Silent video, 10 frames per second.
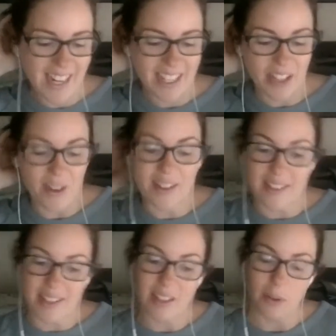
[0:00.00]
I
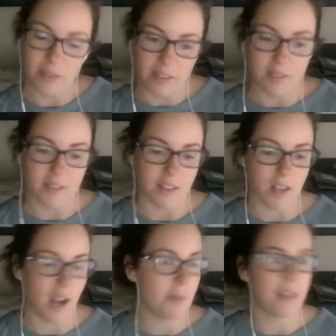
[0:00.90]
said, this is the
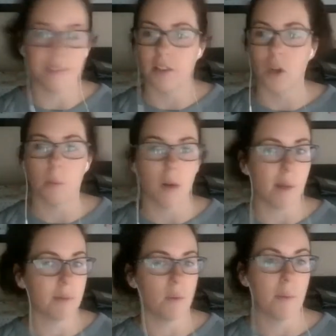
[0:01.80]
time, and they said, "No
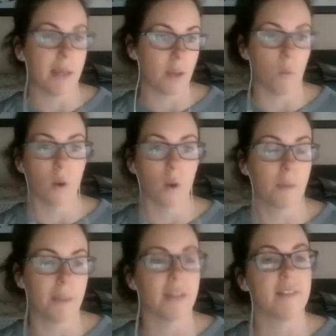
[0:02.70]
problem, we'll make it work,"
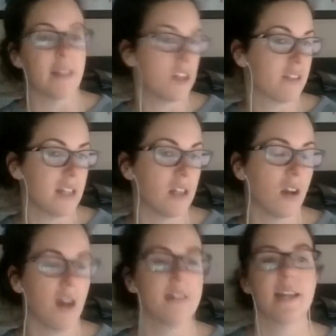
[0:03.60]
because they just needed
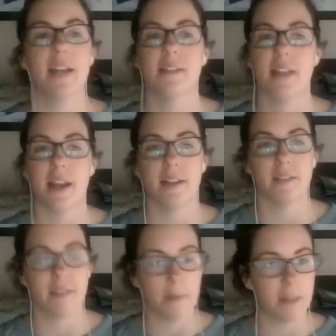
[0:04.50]
content and
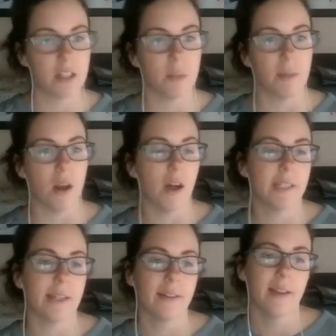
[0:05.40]
somebody to be on
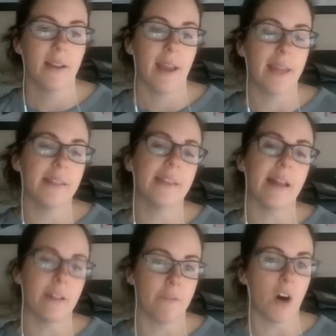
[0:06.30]
it. And then
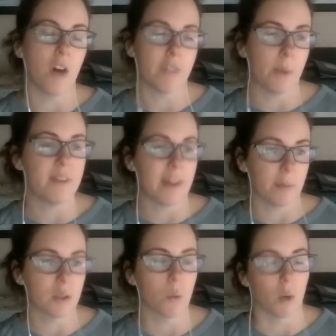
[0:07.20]
that evolved. I was
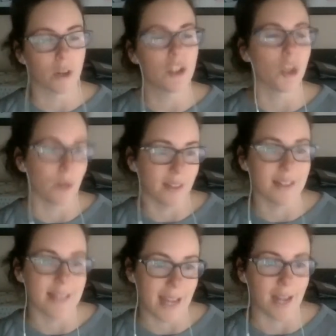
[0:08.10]
able to work during
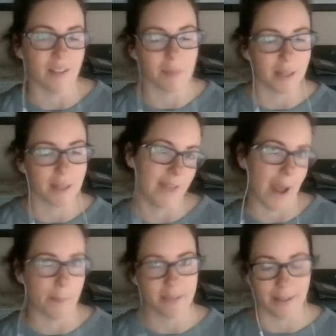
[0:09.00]
the days because
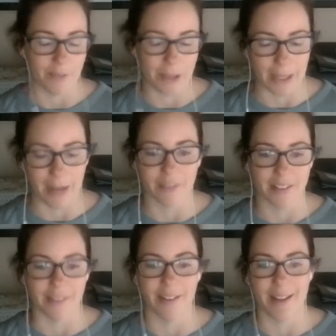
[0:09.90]
naps and everything else,
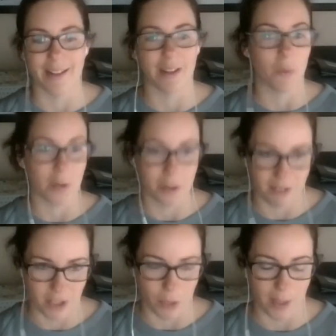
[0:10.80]
and anyone
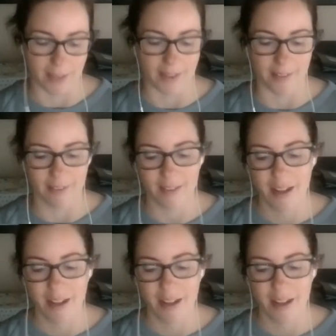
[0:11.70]
who's doing this